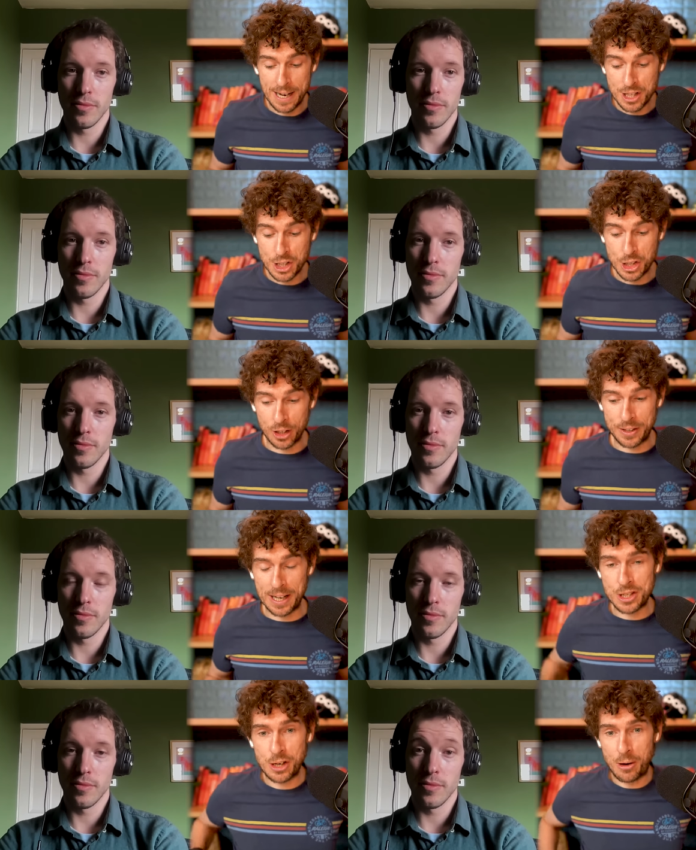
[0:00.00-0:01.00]
Speaker 1: And they actually tried
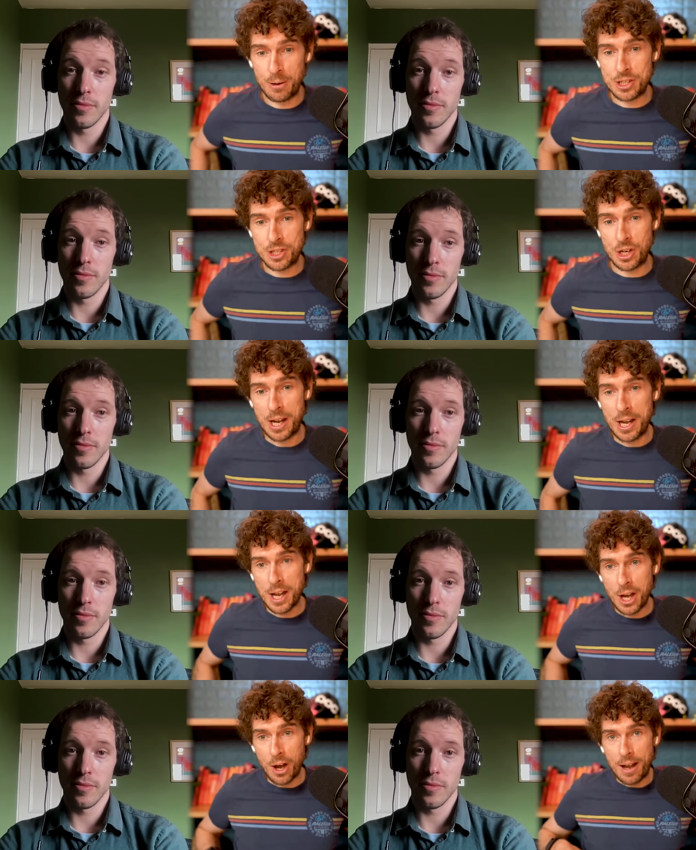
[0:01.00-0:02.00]
to answer that question.
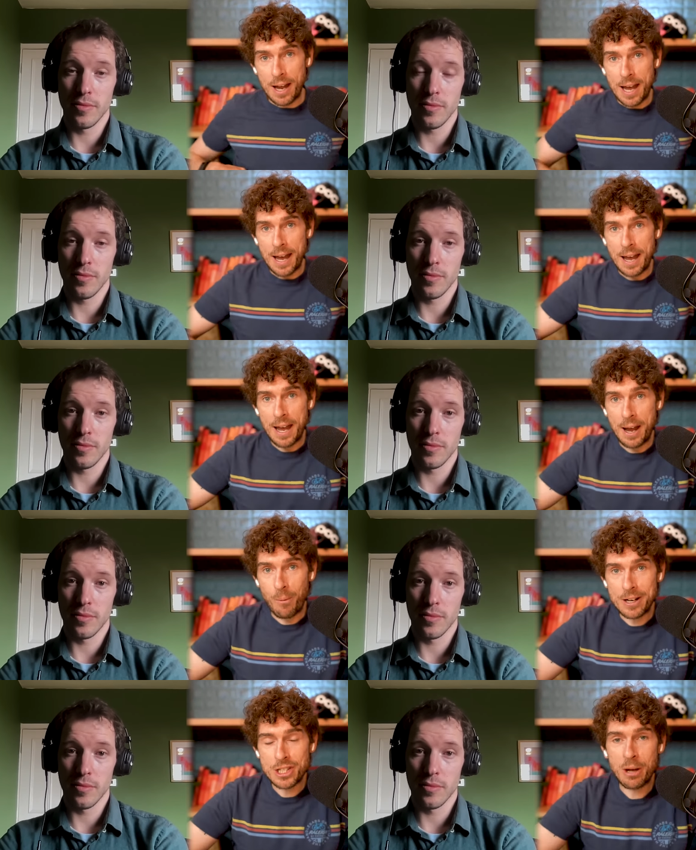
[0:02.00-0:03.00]

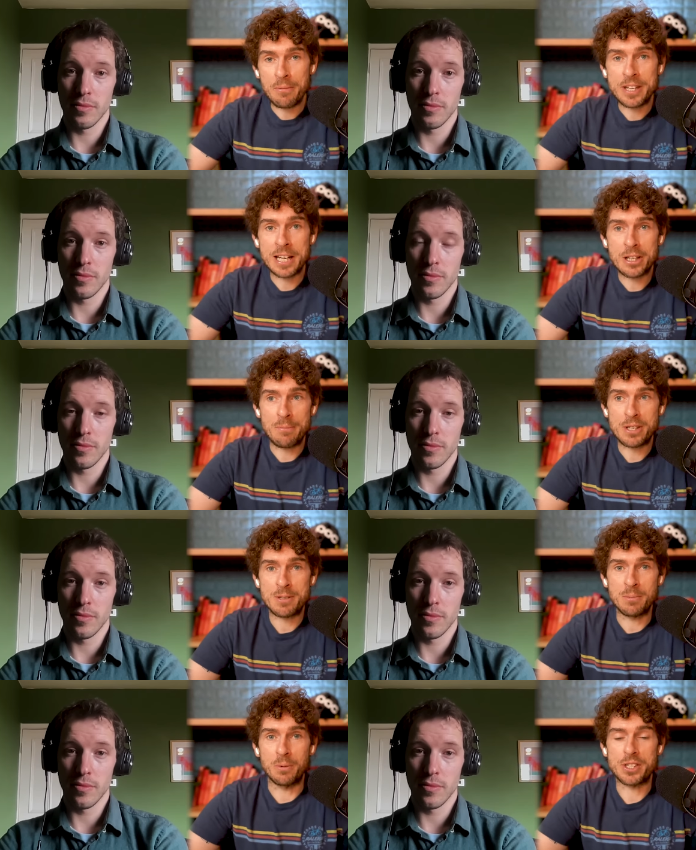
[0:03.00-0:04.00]
Where do you Tom, think Tom
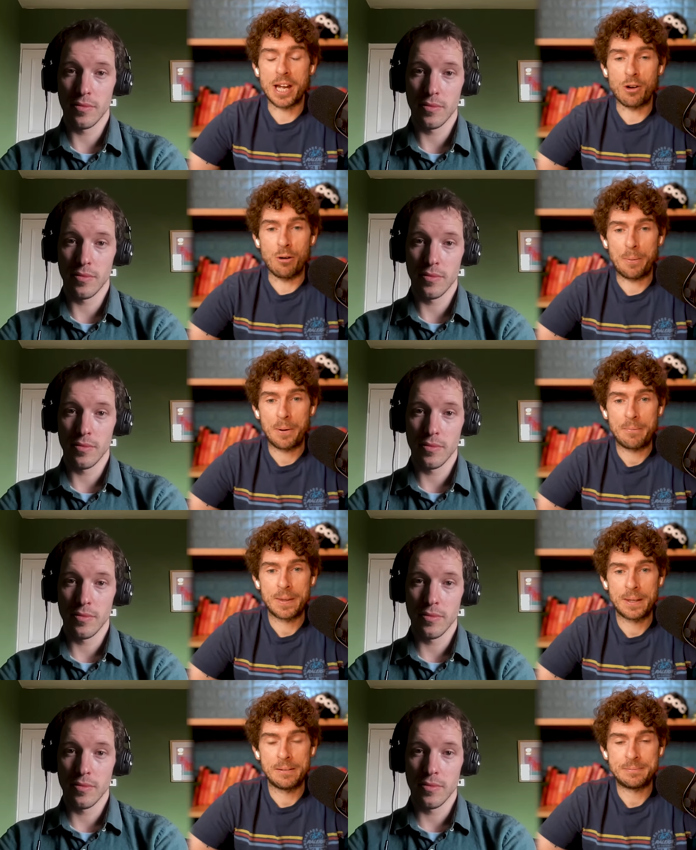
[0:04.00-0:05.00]
Simpson would stack up?
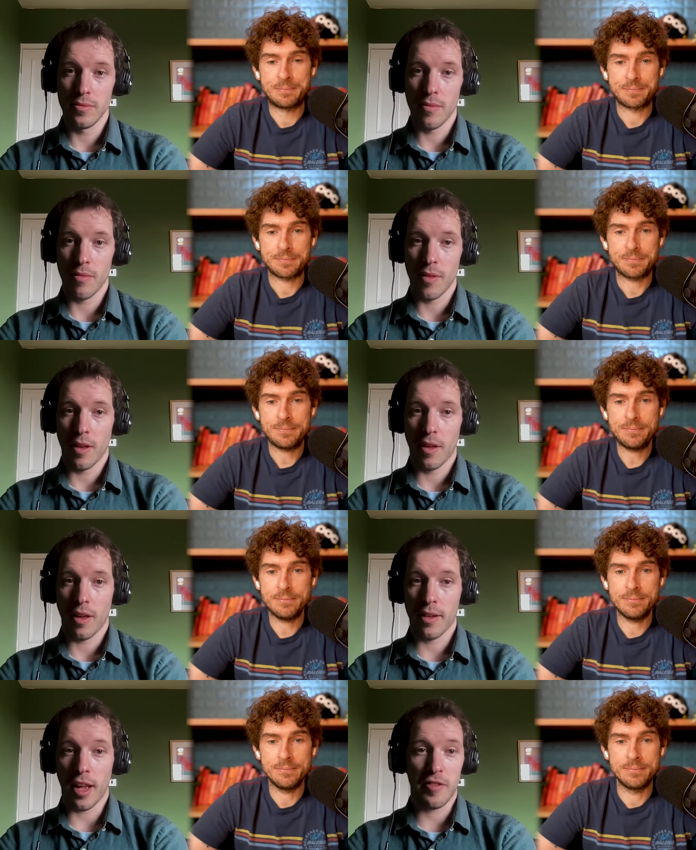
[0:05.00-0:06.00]

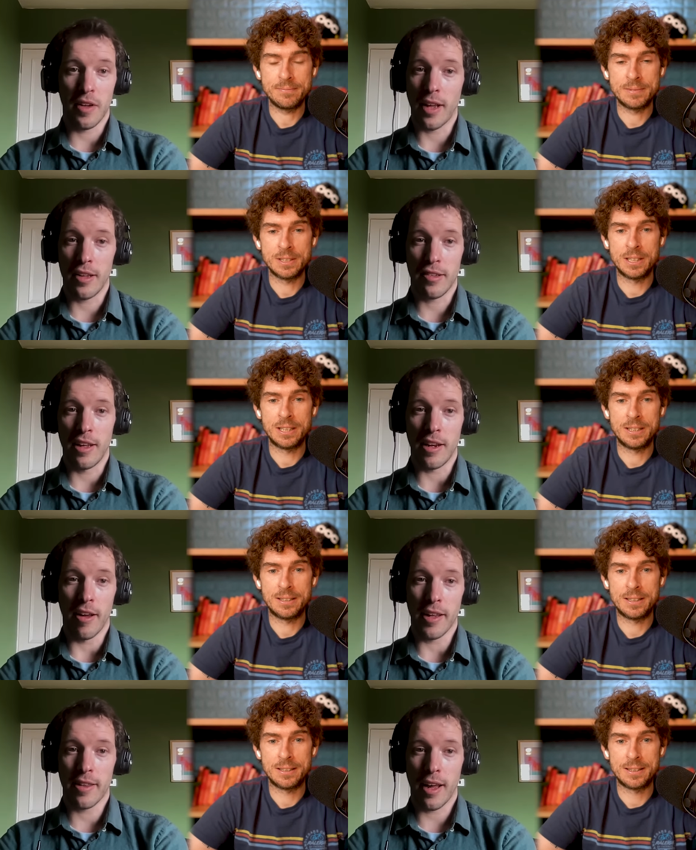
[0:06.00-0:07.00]
Speaker 2: That's fantastic.
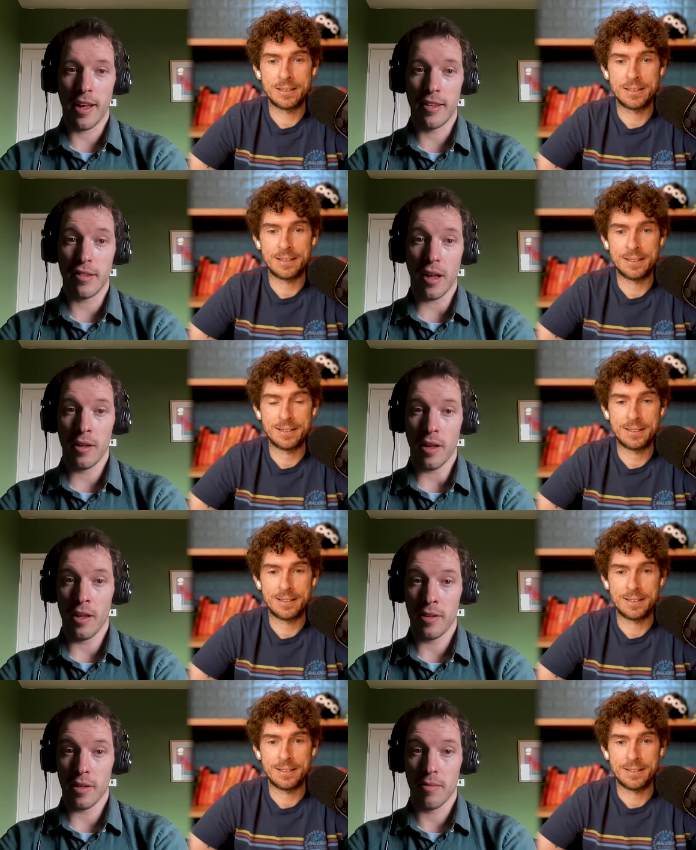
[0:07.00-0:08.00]
Like that is uh,
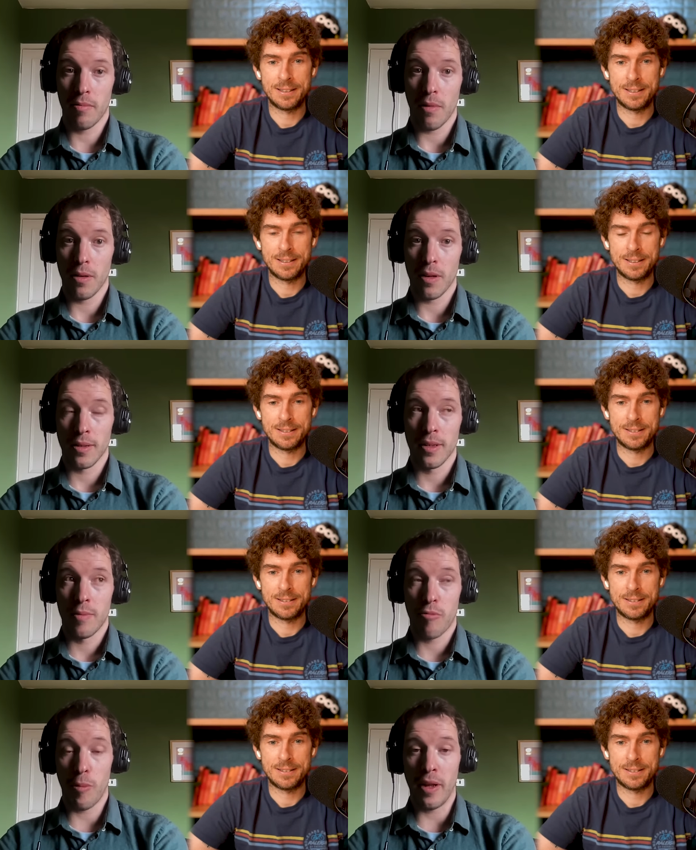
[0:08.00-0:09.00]
as
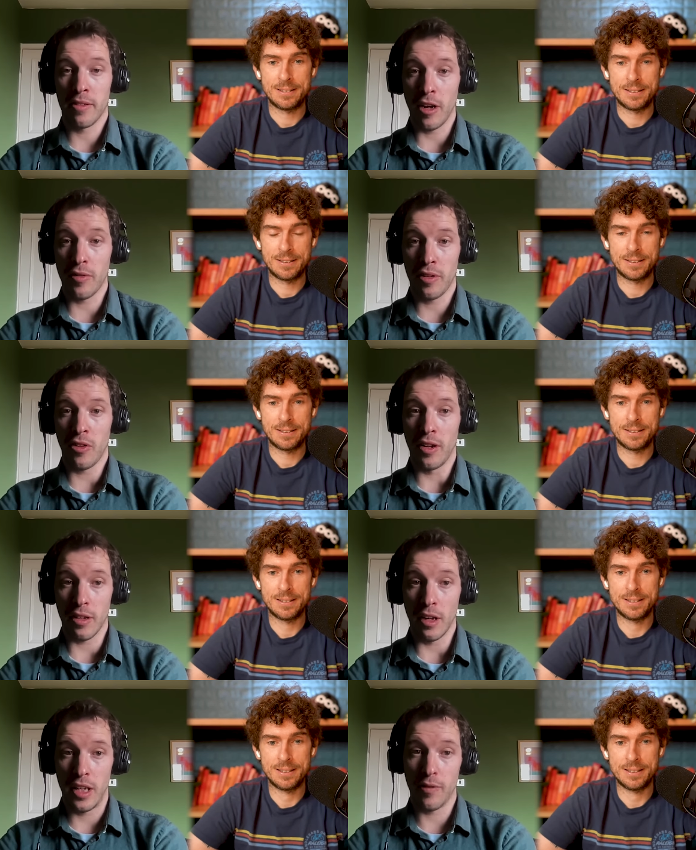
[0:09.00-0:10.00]
probably as close as you can
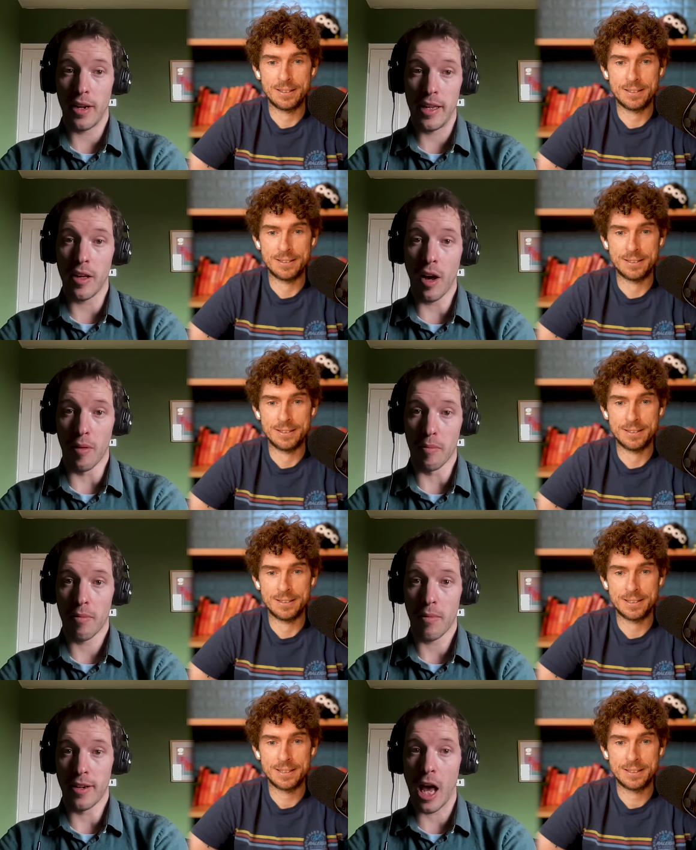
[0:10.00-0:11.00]
scientifically come
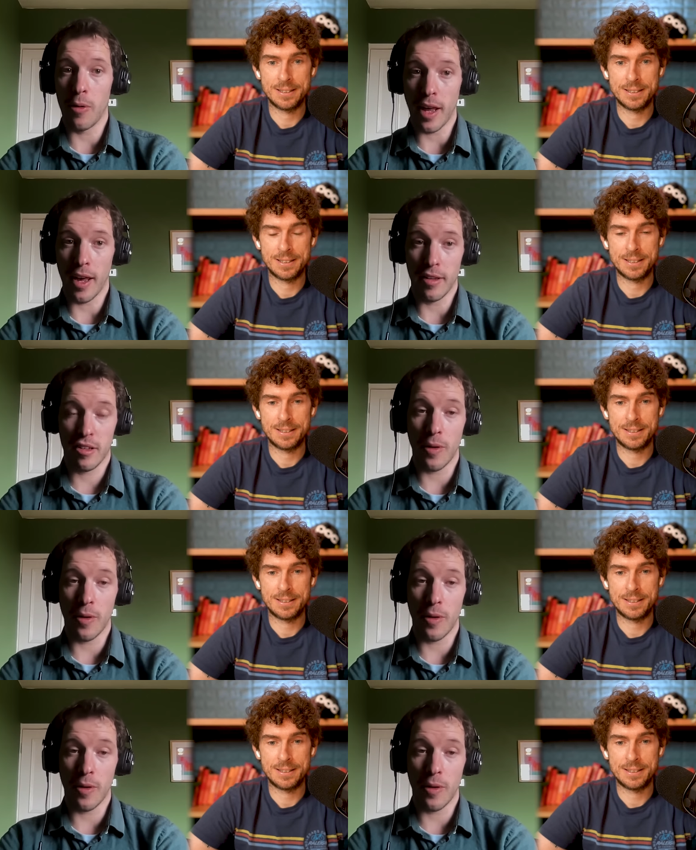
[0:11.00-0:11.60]
nowadays to